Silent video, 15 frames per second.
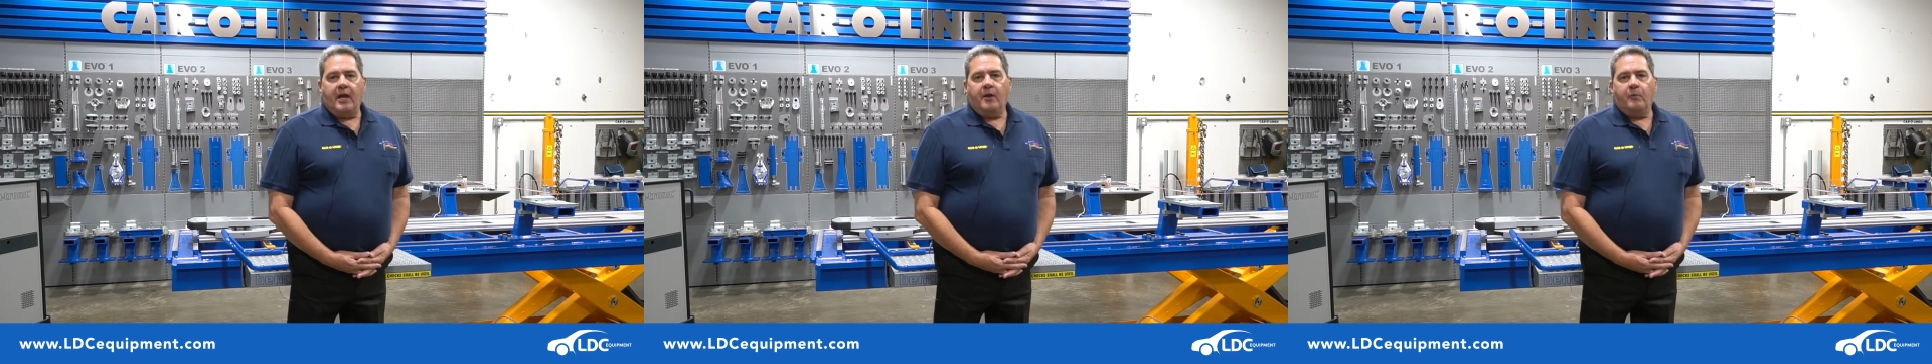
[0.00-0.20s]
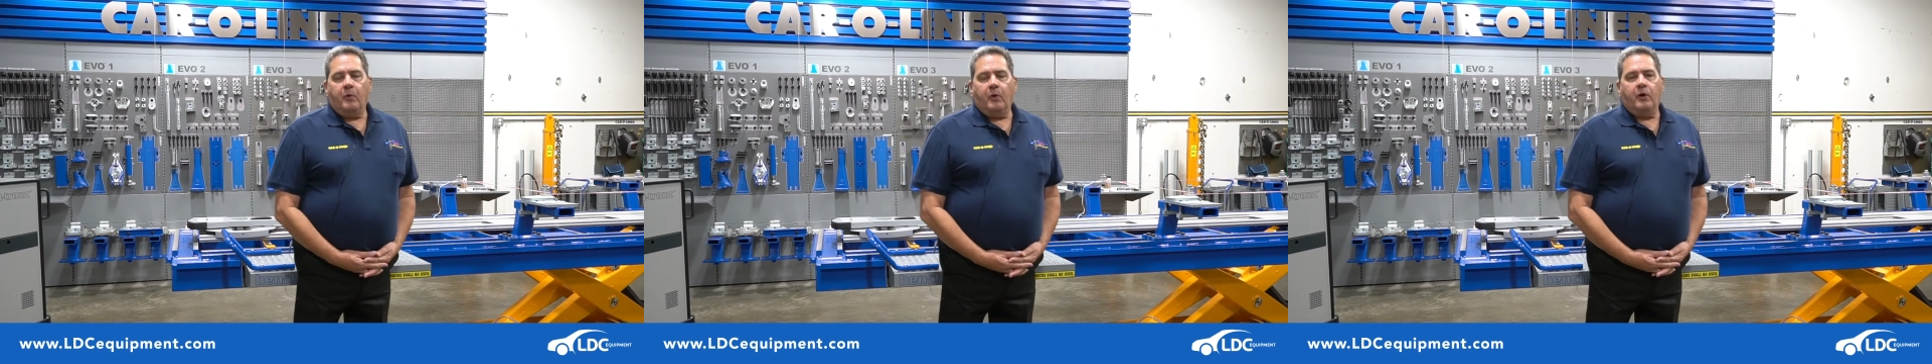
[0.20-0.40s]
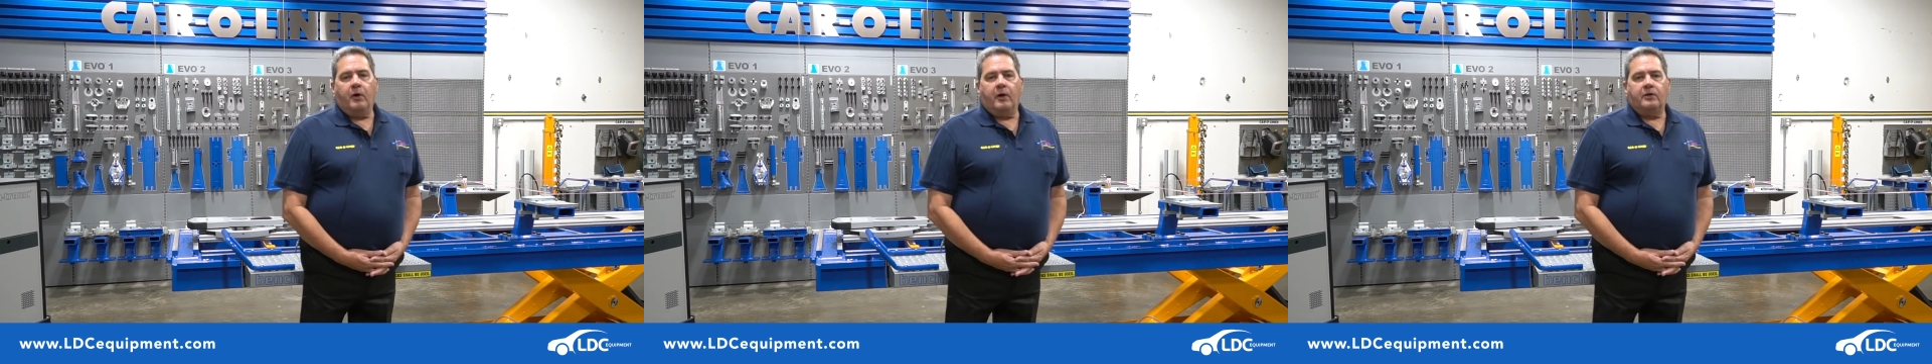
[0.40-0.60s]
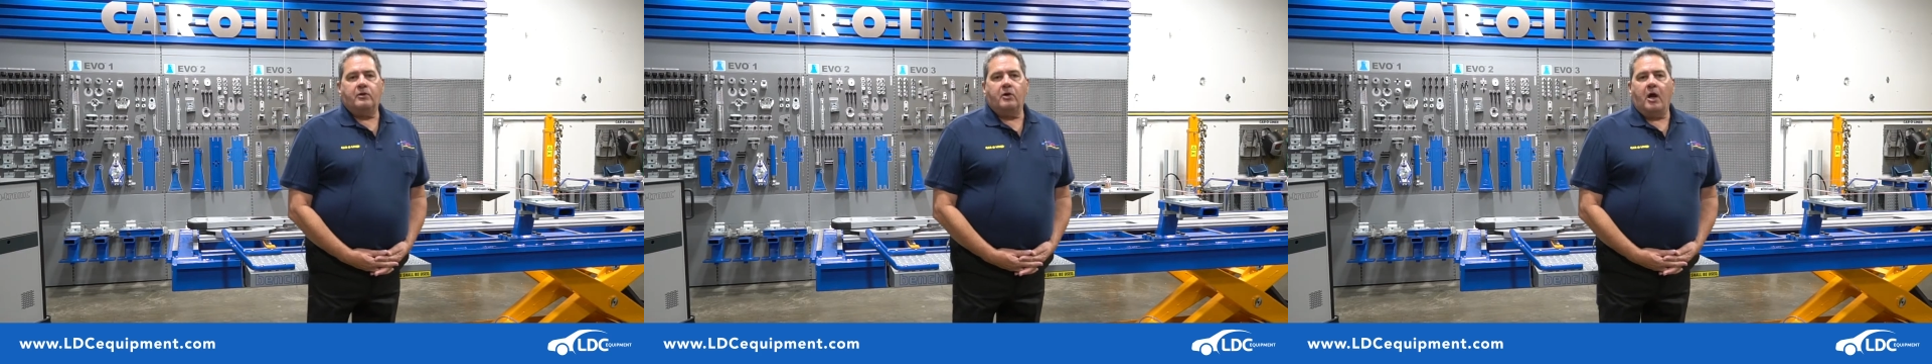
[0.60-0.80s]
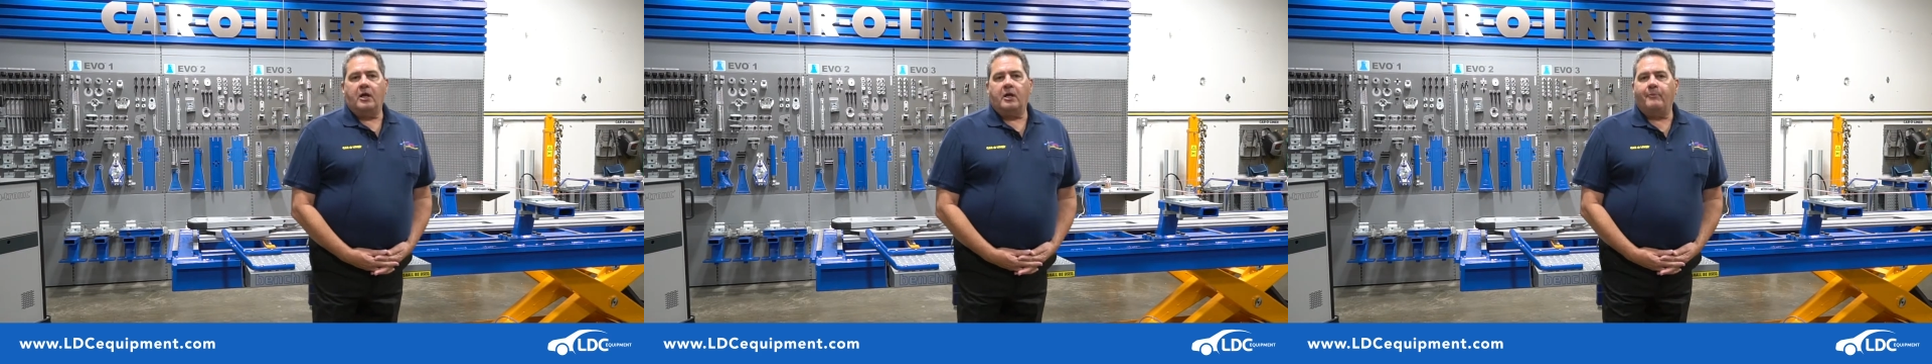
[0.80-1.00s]
we're going to
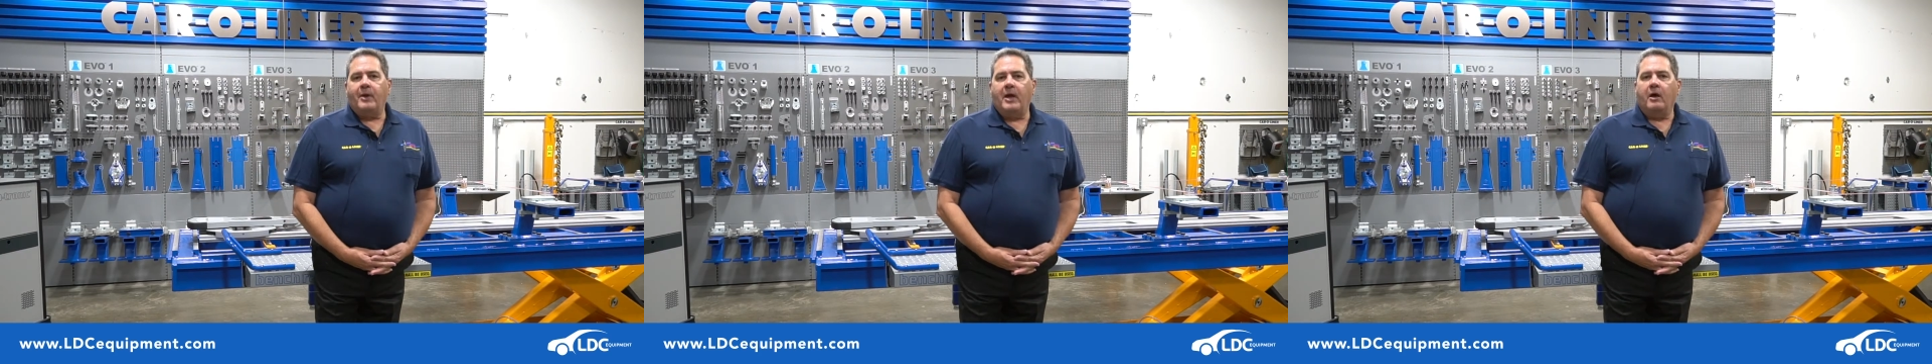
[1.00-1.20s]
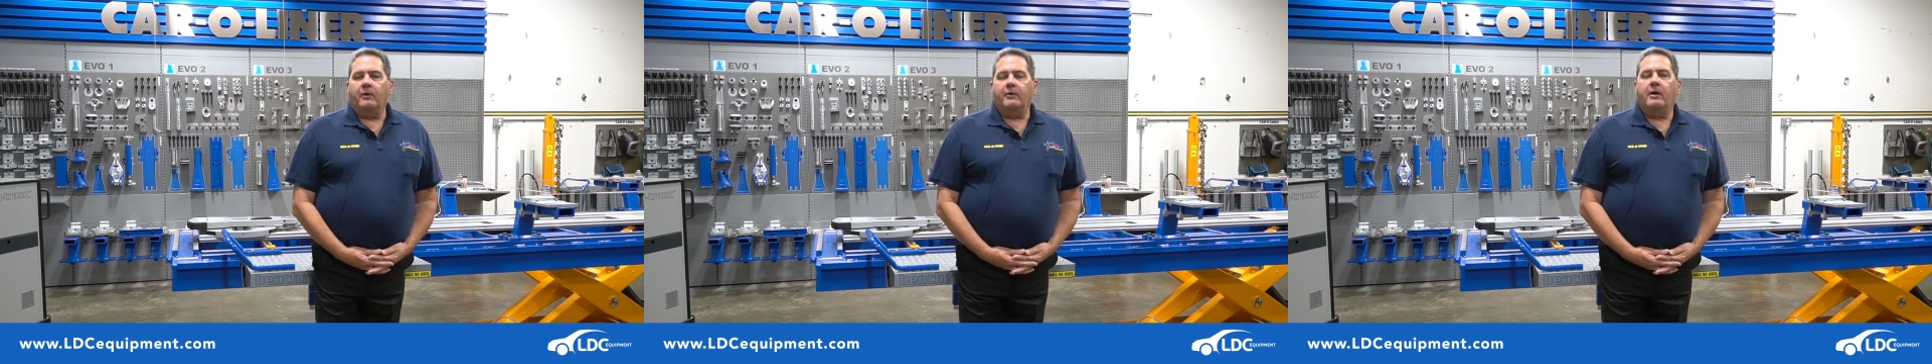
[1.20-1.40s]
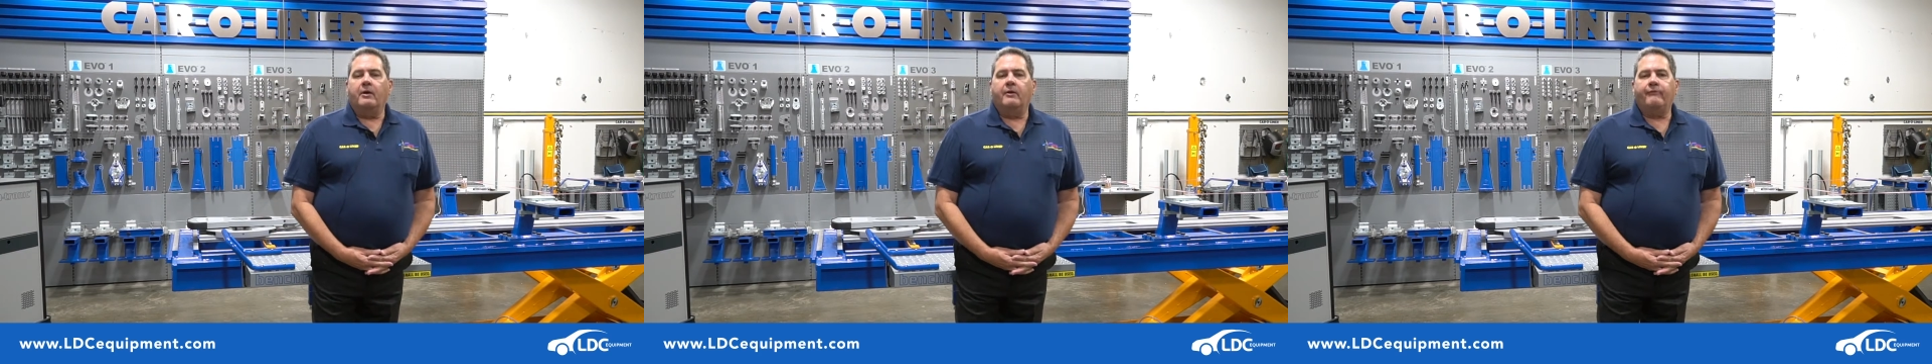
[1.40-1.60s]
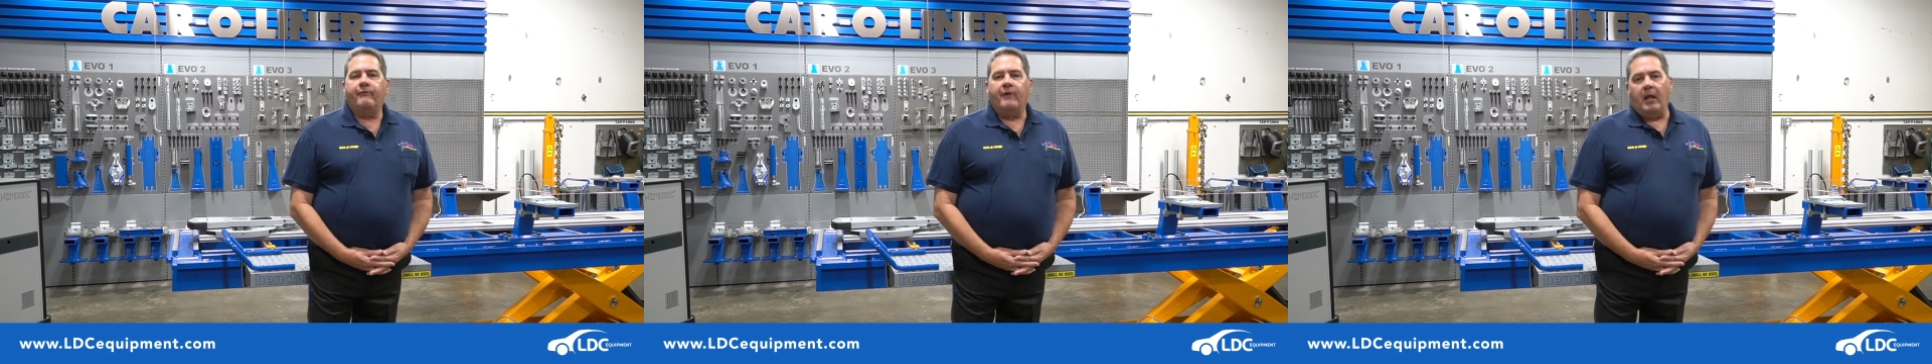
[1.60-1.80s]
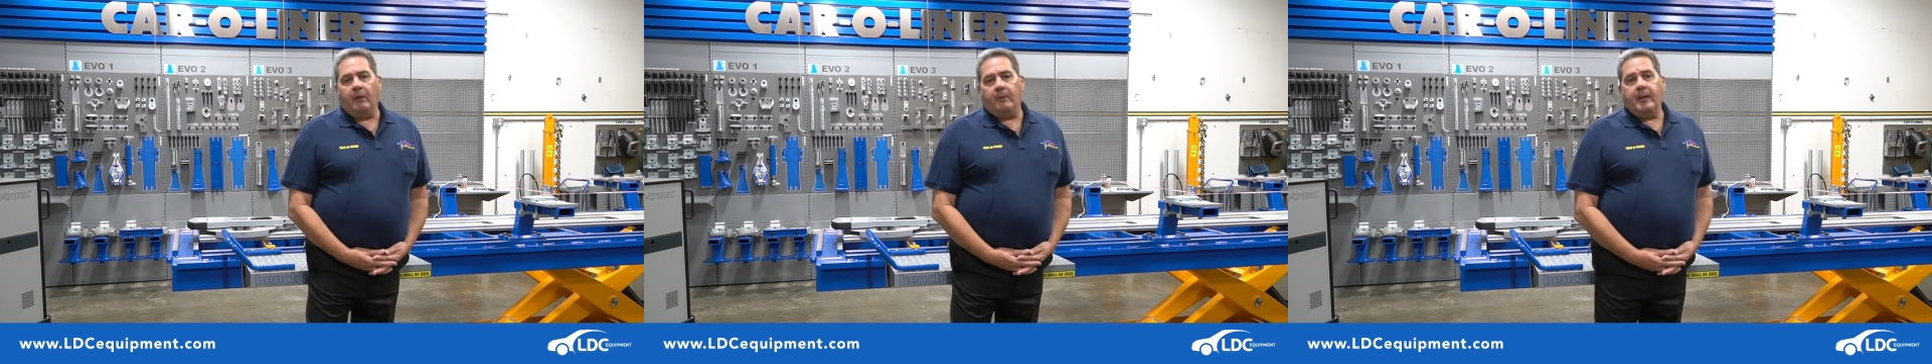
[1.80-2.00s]
talk about
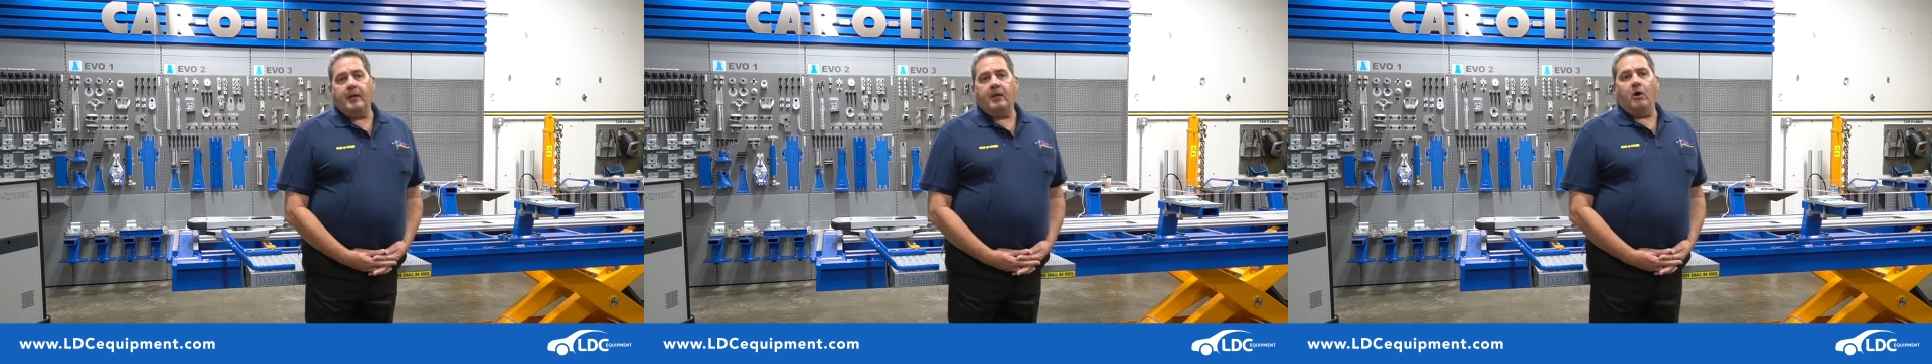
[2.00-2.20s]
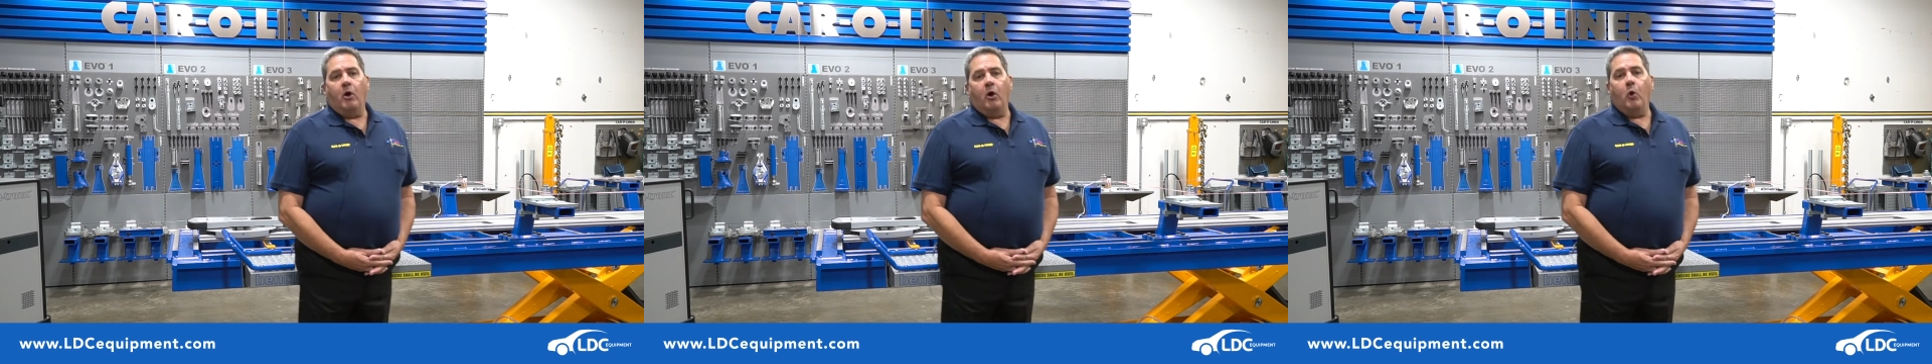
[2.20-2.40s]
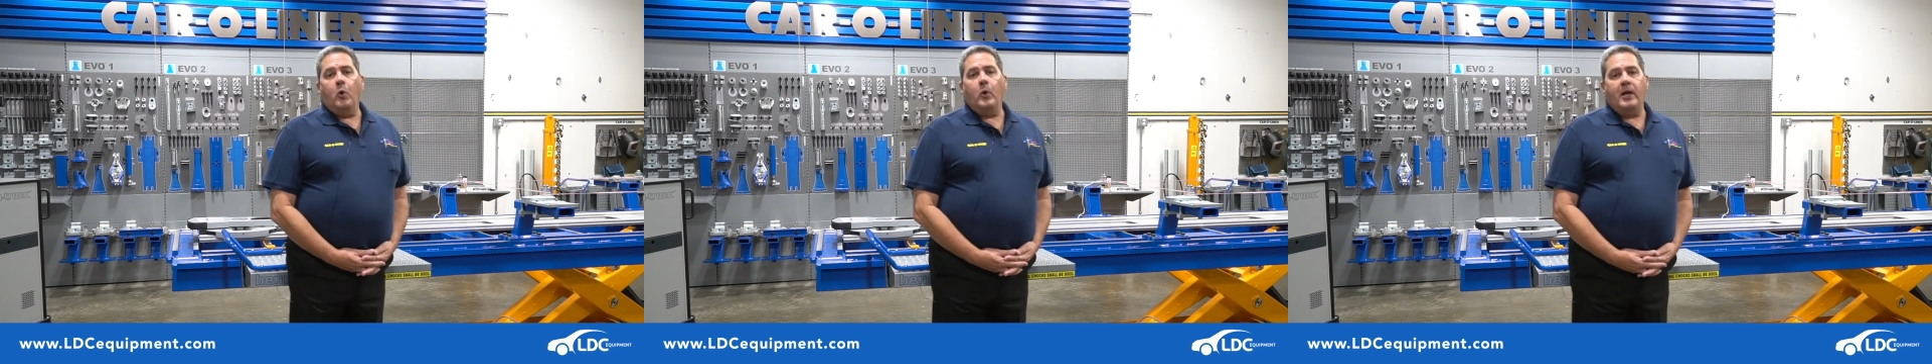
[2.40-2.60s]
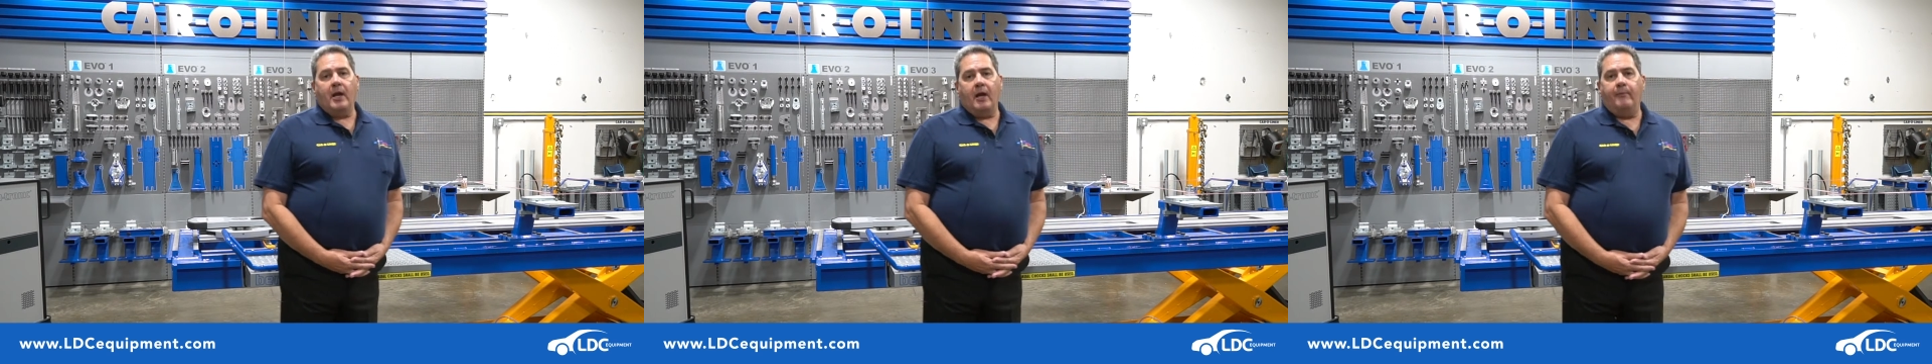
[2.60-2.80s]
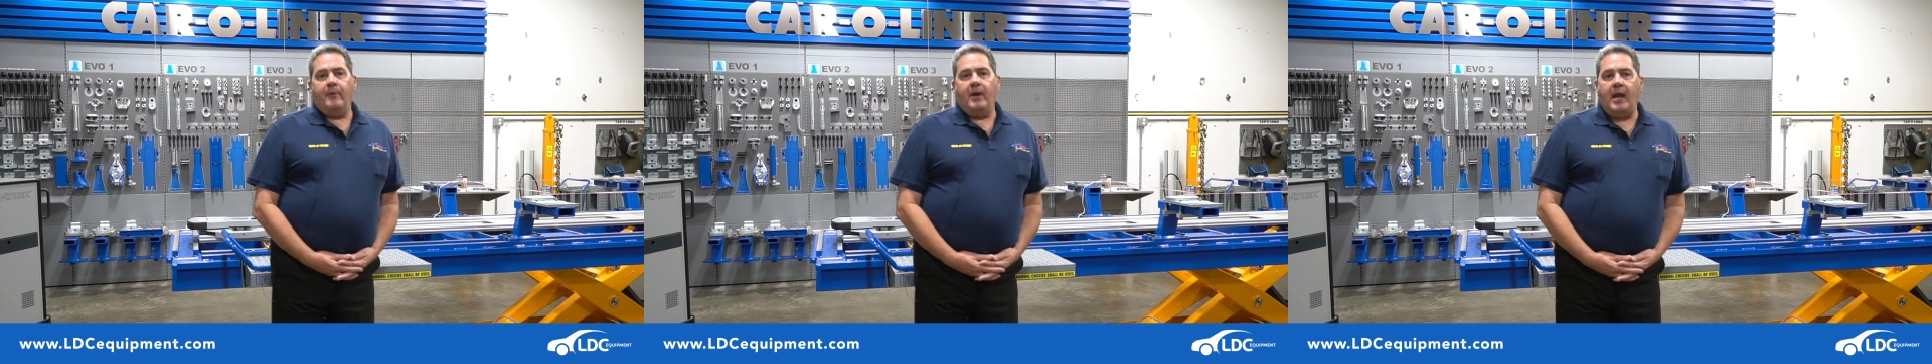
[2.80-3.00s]
following OEM